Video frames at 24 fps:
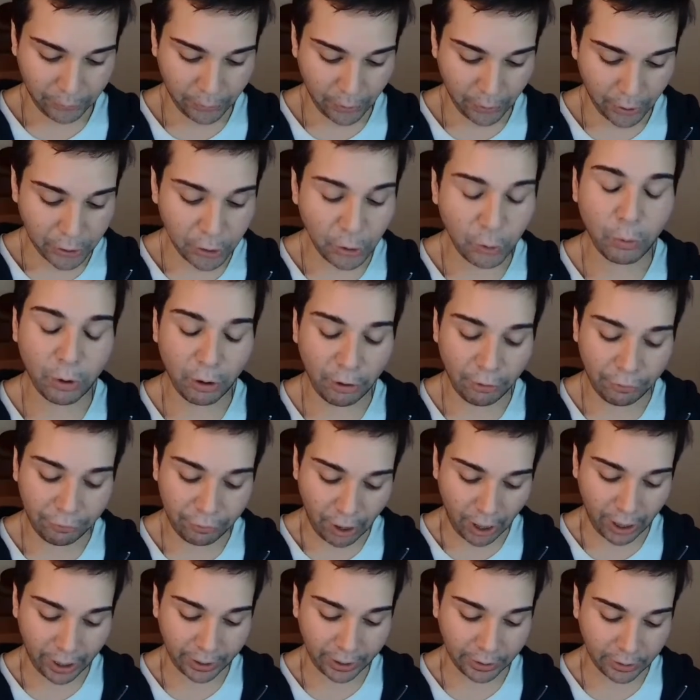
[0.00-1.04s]
You will
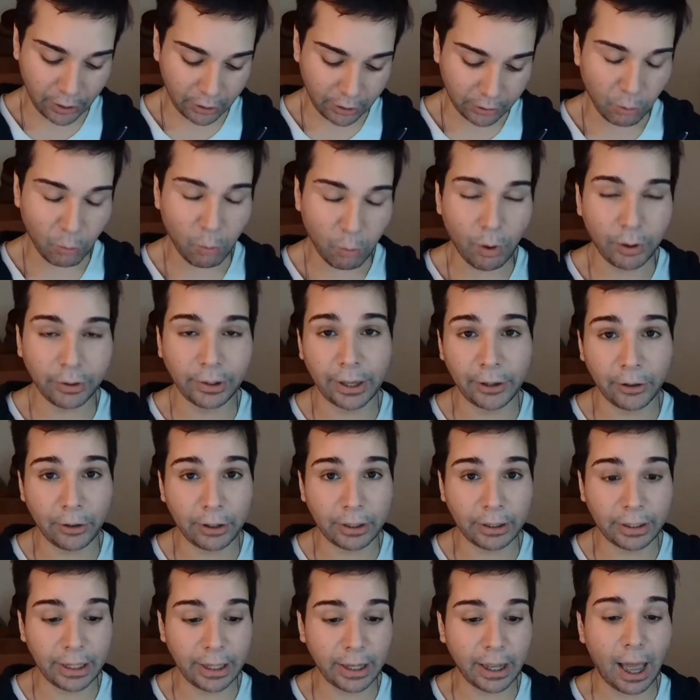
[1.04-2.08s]
find the one that you
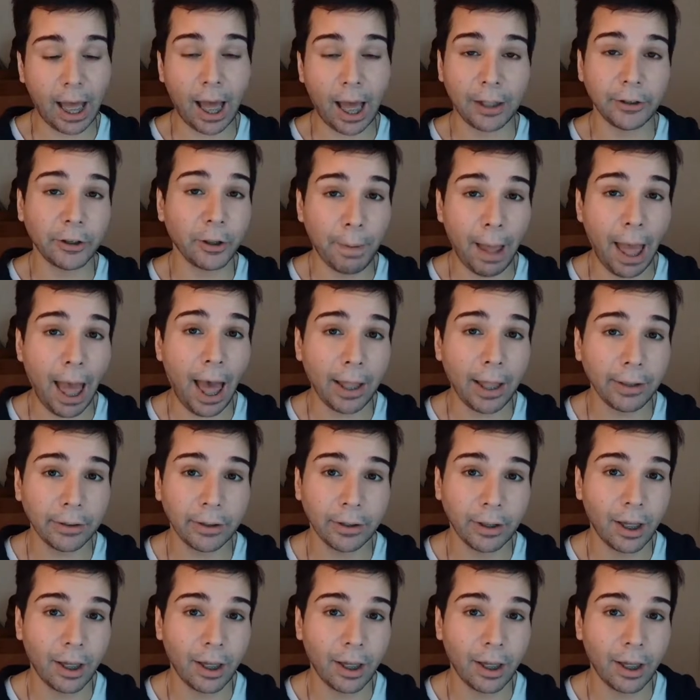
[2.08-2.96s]
seek on your path.